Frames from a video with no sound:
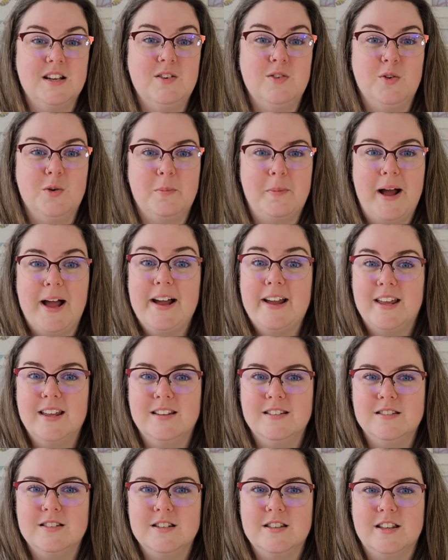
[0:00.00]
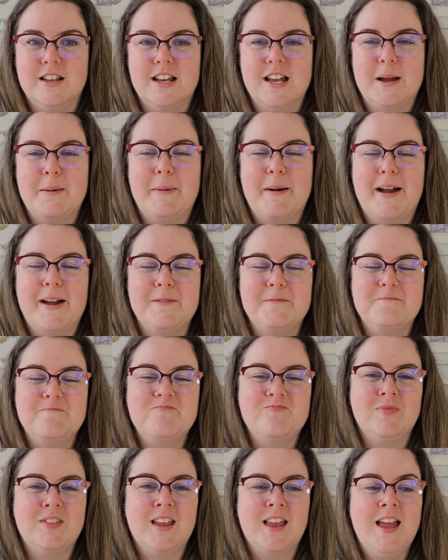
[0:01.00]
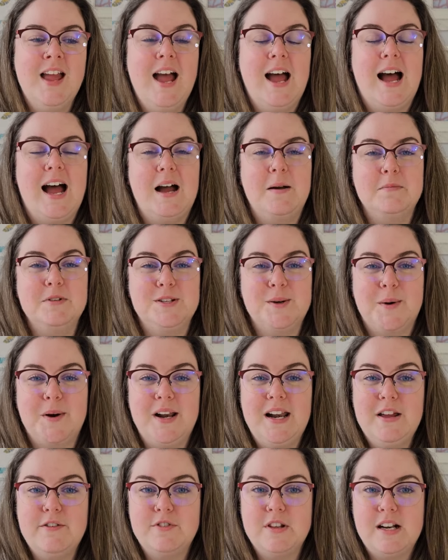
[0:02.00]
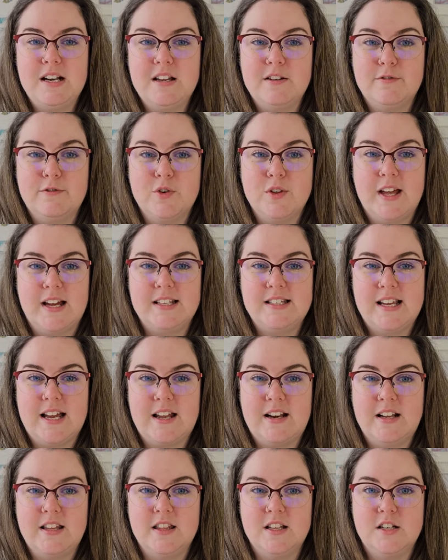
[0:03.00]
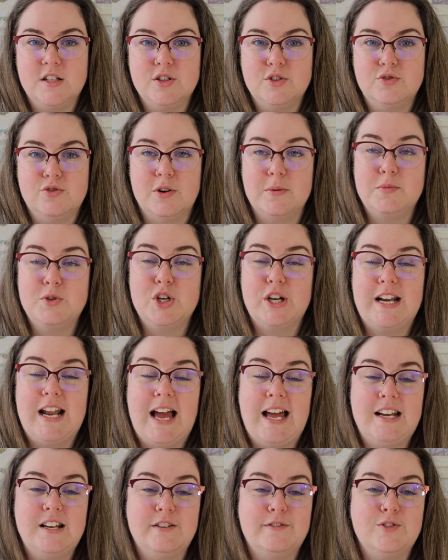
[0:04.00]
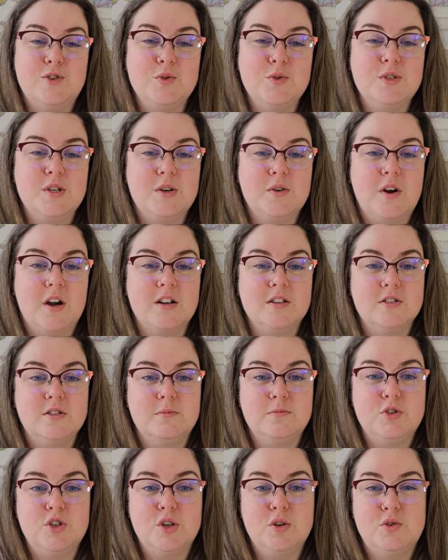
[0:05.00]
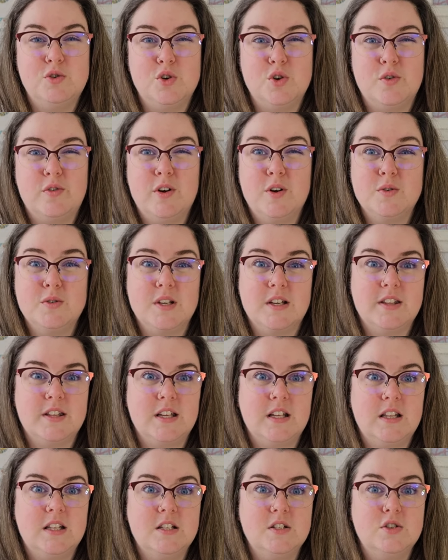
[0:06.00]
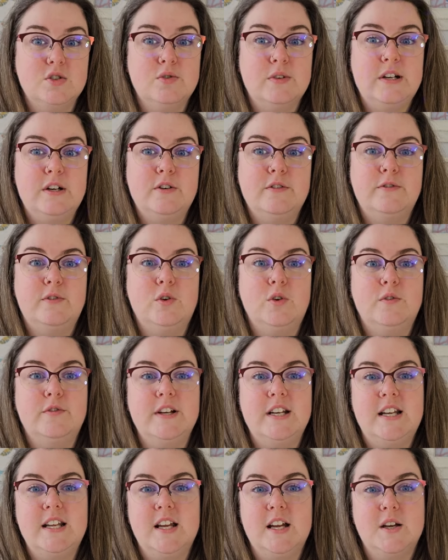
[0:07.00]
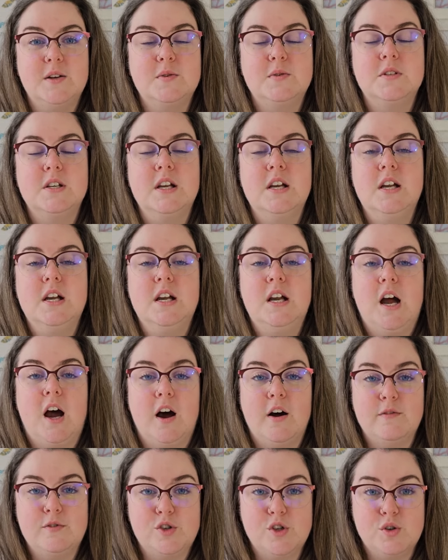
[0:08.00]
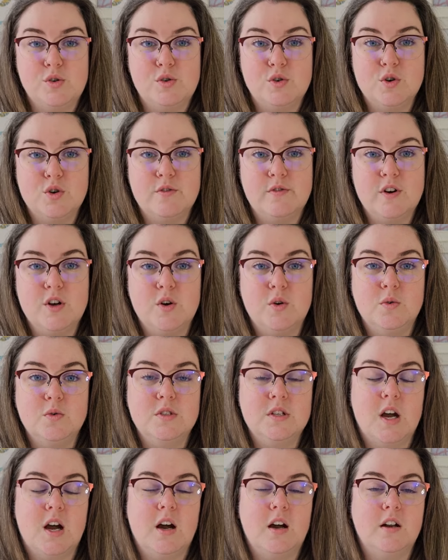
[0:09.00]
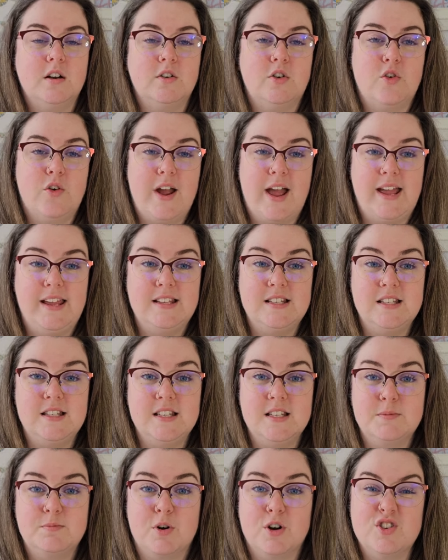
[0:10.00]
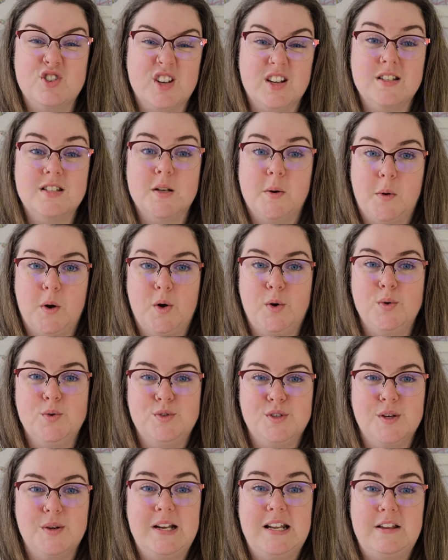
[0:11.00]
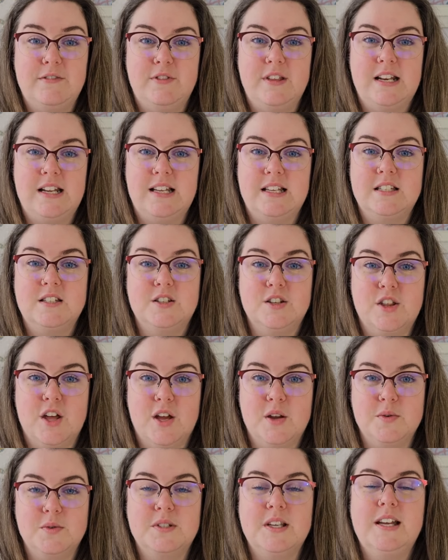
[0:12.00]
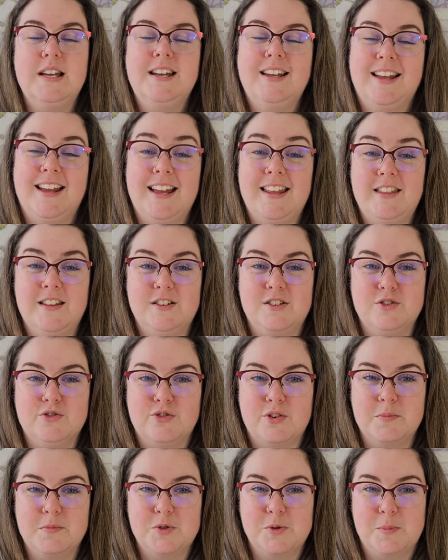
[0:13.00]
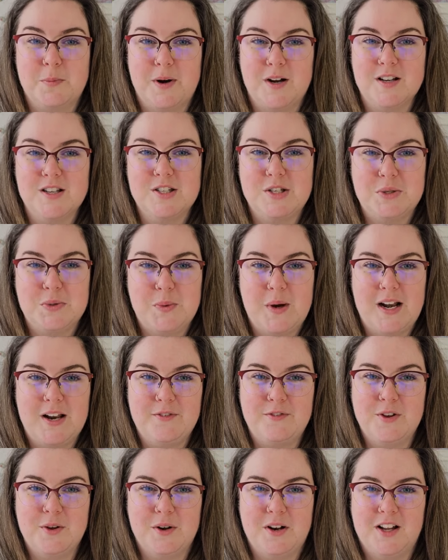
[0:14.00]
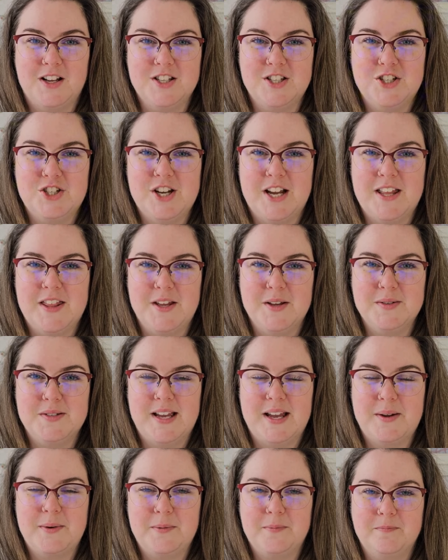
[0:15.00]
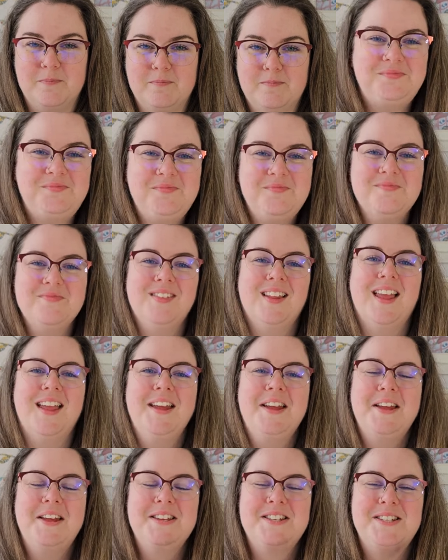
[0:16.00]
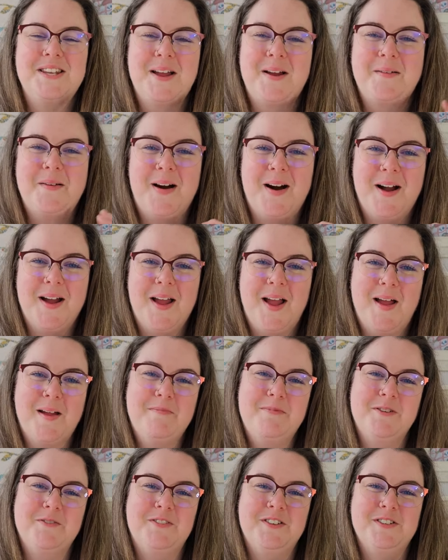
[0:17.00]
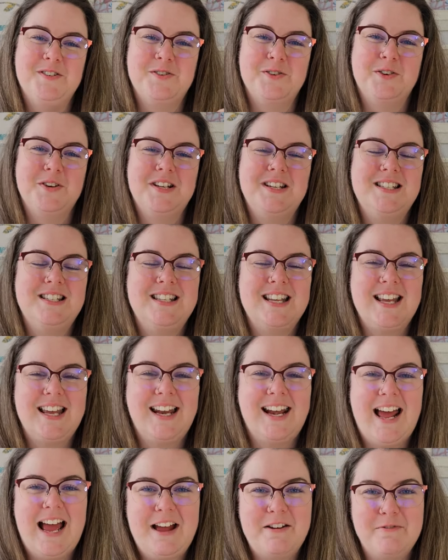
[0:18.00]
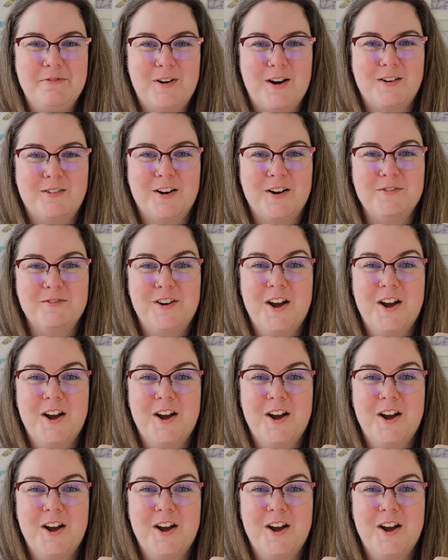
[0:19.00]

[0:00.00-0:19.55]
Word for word: or backing to think about. Um, so I'll leave the link for that down in the description. And I've also got some tutorials. I think there's three or four videos of tutorials on creating this project. So I'll also leave the links to those in the description box as well, if you'd like to check those out. So I hope you've enjoyed seeing how far I've